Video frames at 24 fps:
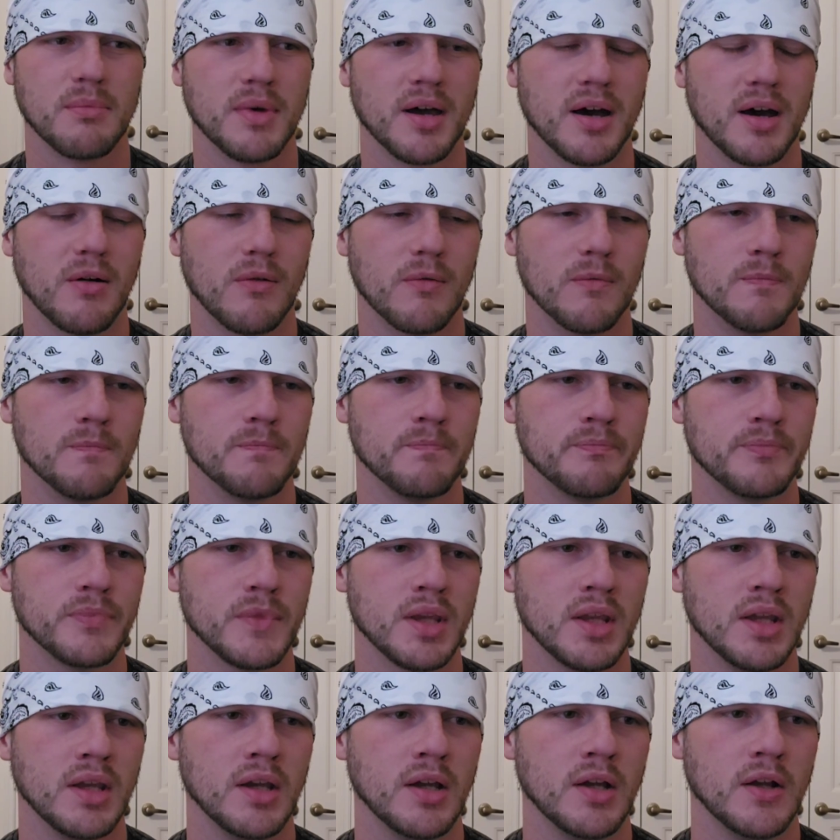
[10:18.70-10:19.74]
out.
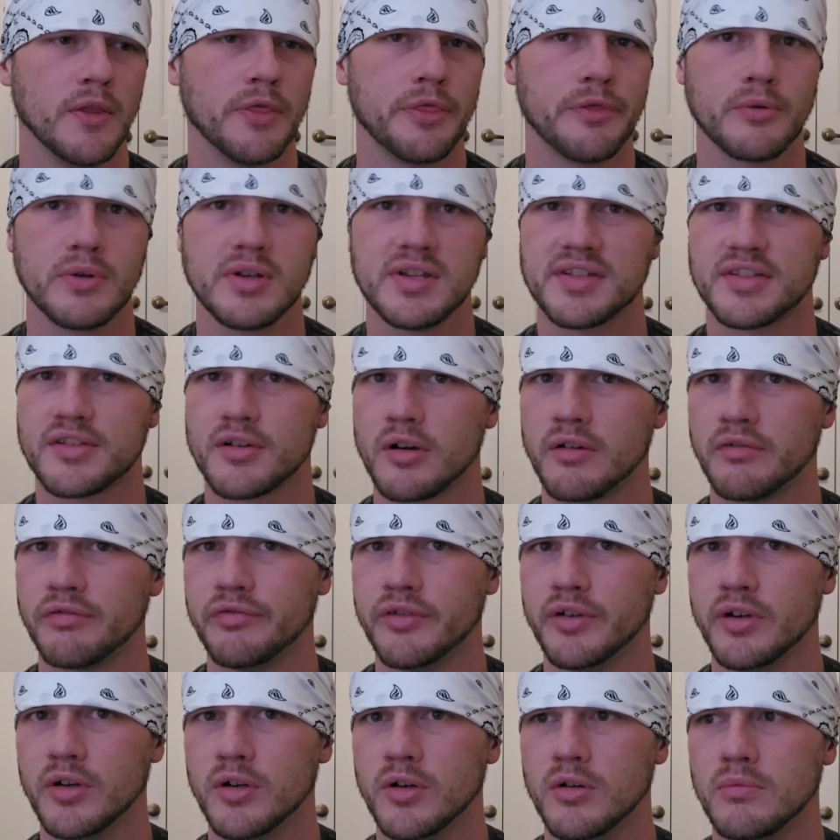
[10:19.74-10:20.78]
3-star
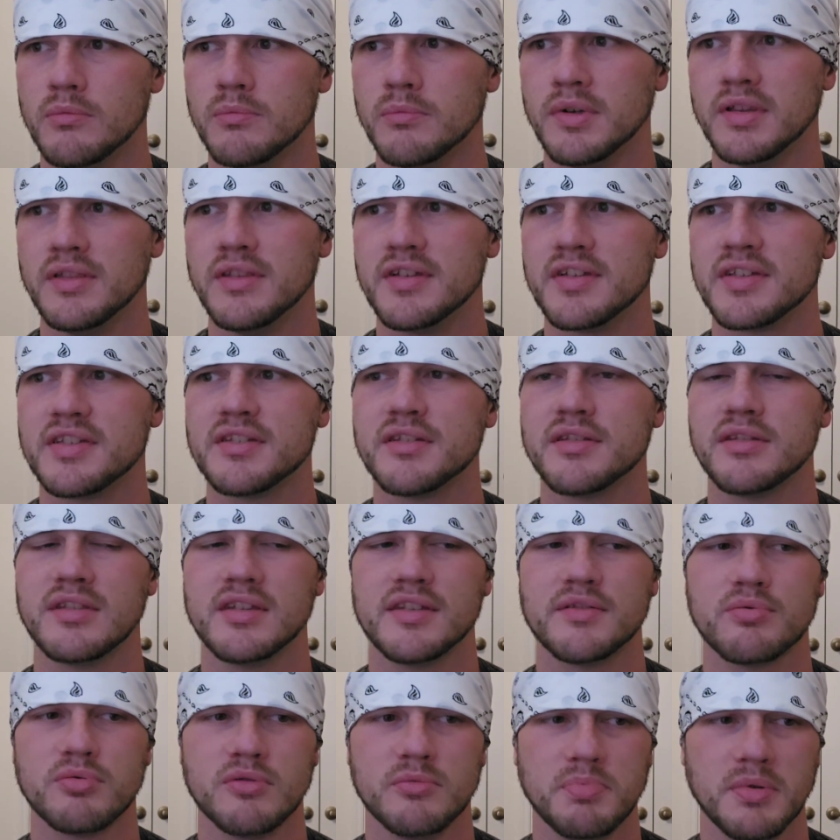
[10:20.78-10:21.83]
film.
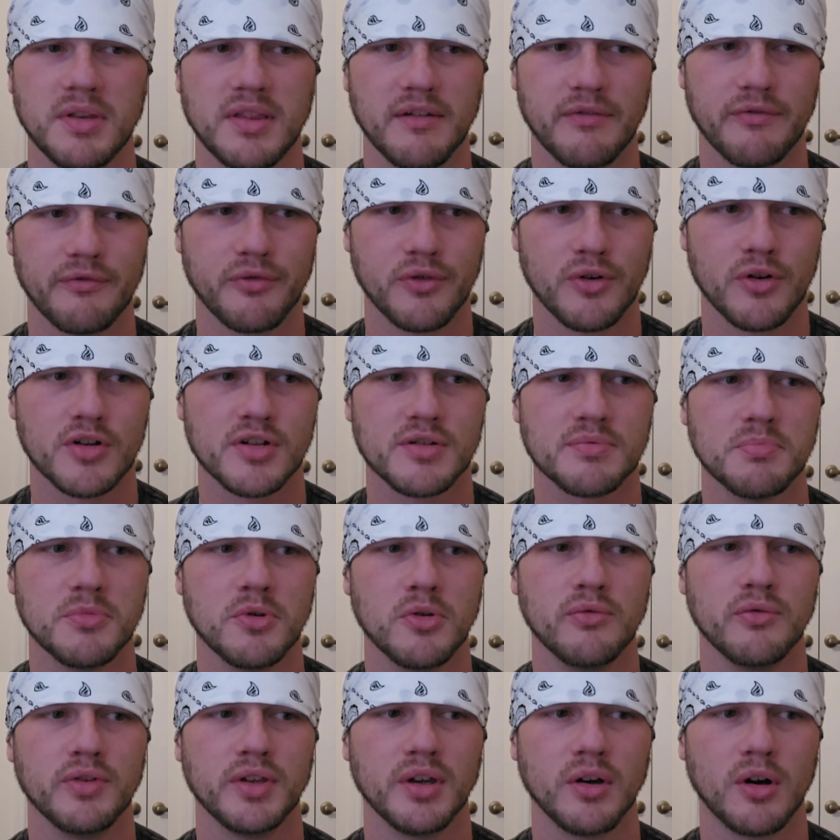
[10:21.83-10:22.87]
This would be the first
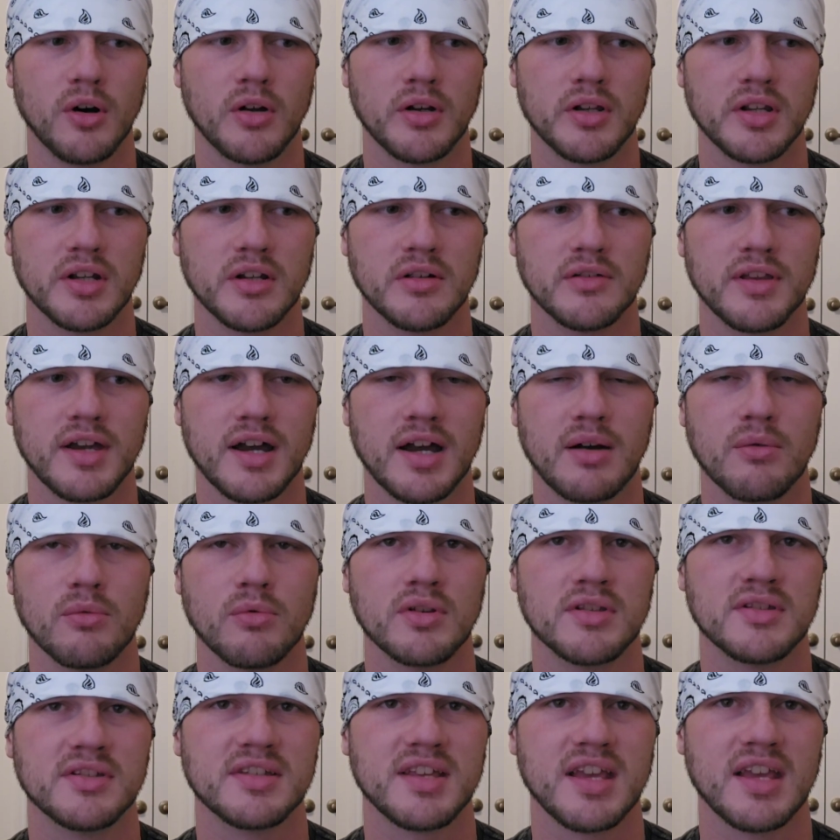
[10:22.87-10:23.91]
movie on here that I
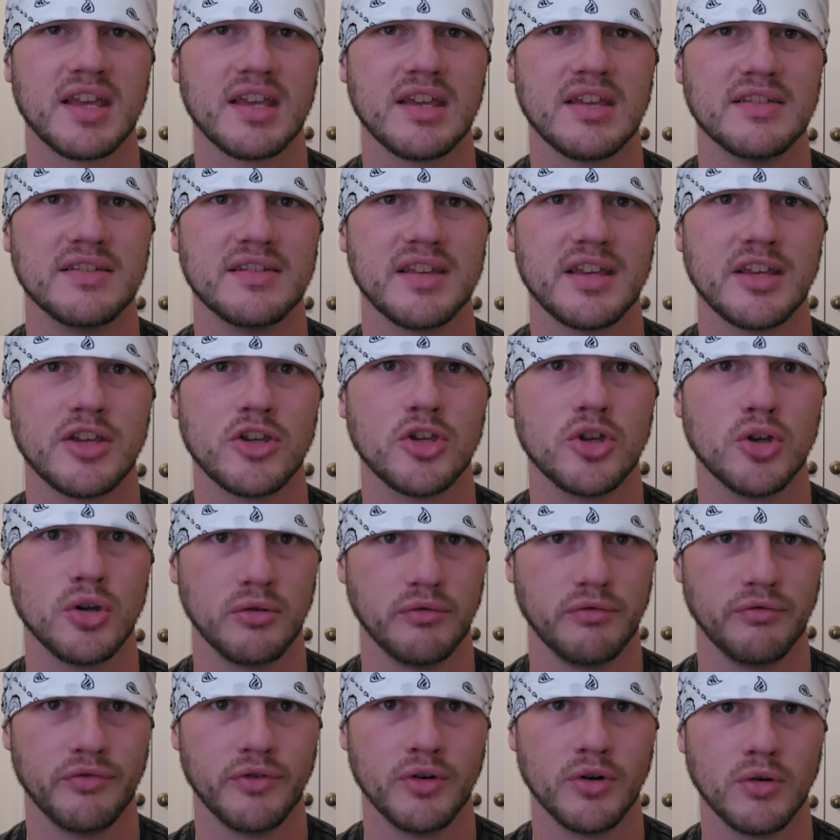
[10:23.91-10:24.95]
would say is a
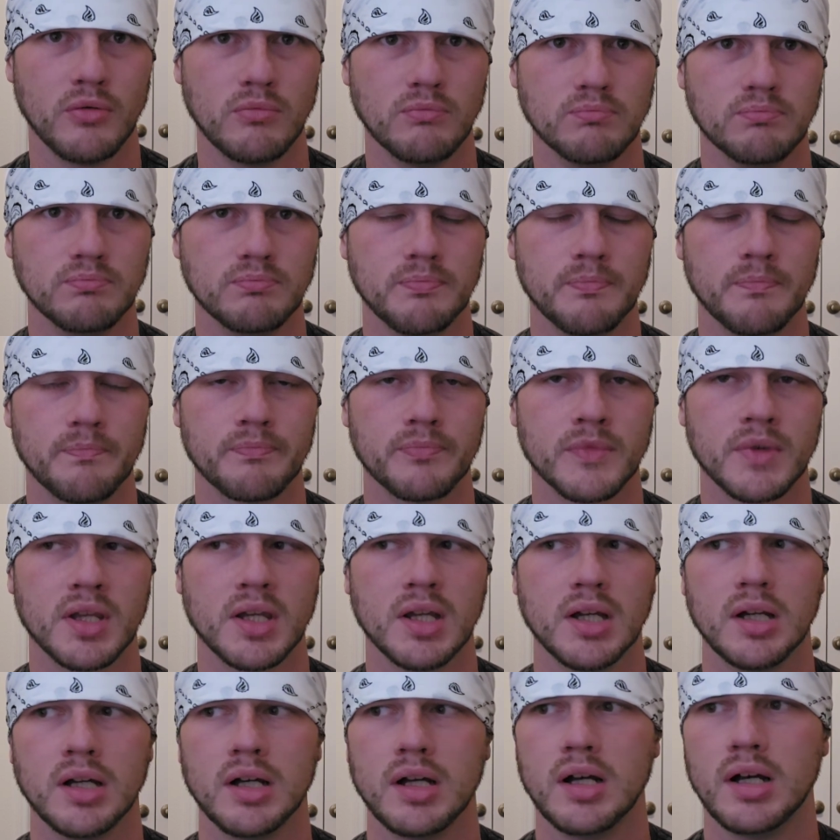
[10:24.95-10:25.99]
good film.
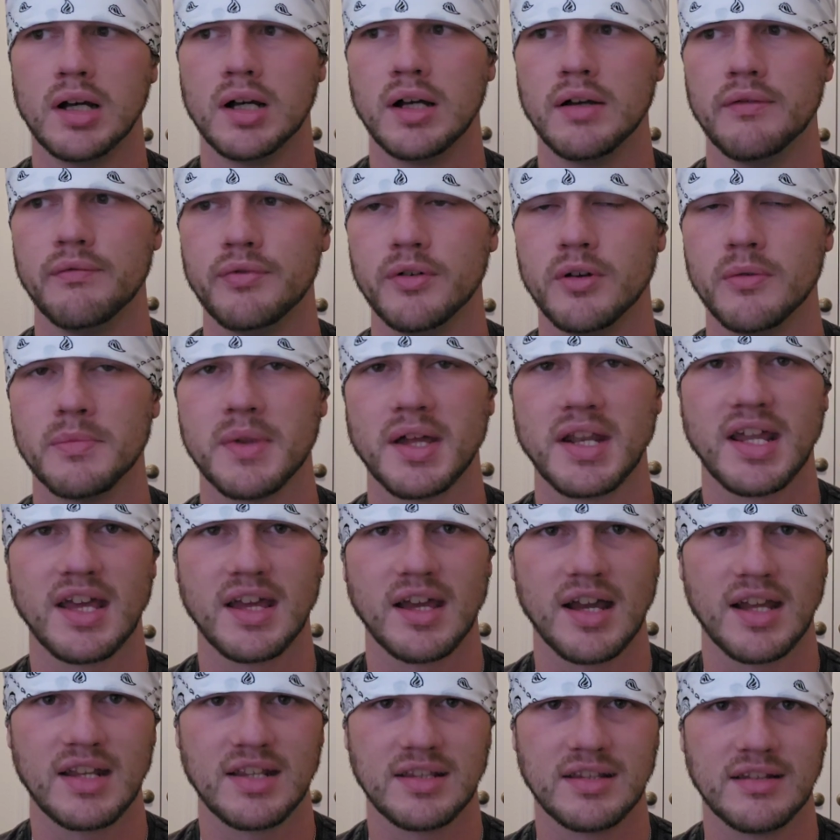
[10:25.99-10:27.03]
Film that
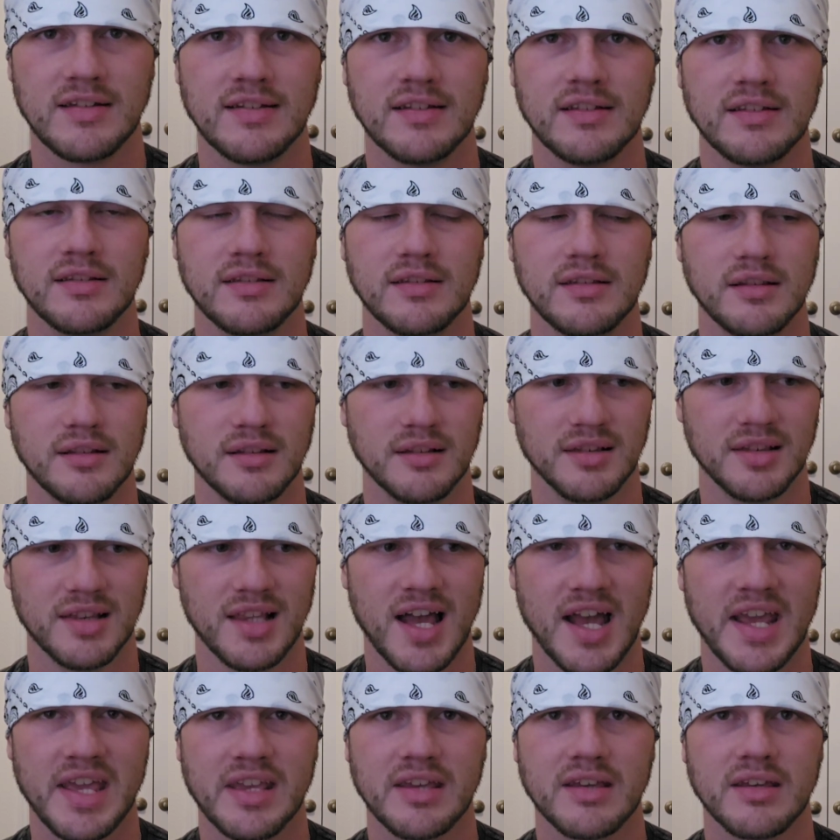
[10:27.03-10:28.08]
I did
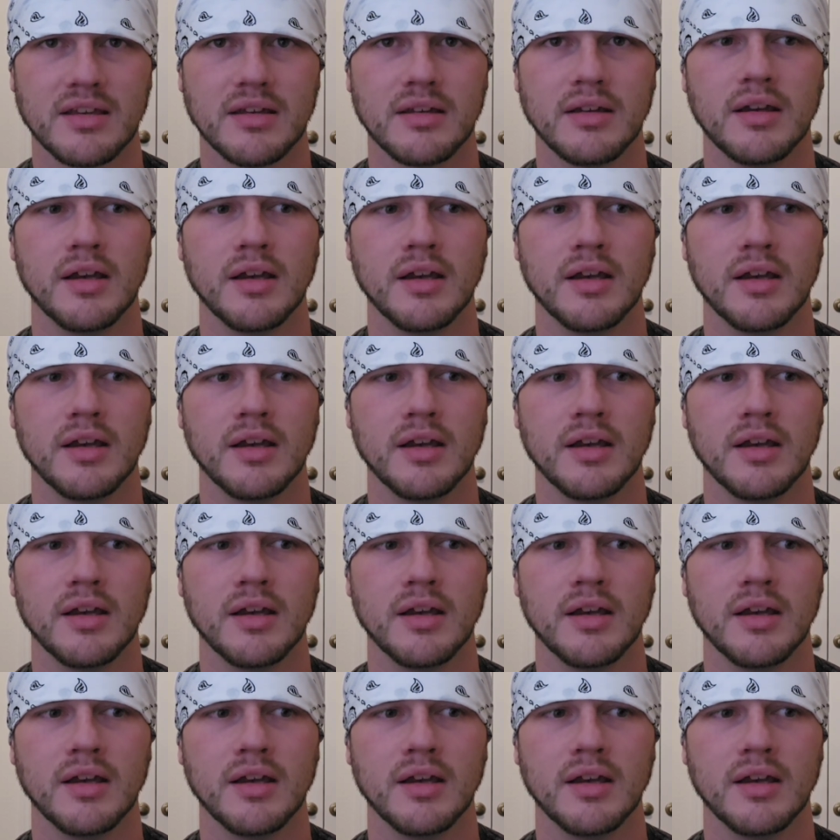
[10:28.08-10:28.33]
like.